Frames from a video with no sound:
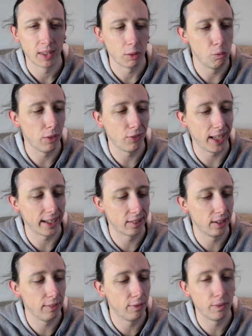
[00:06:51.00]

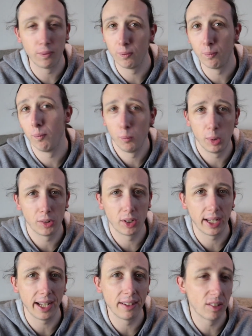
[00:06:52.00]
reflective, which
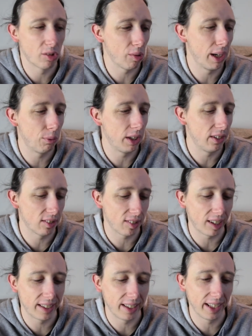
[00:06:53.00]
again is great when you're
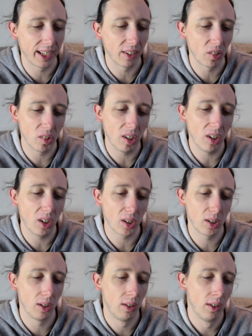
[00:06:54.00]
cycling in the dark.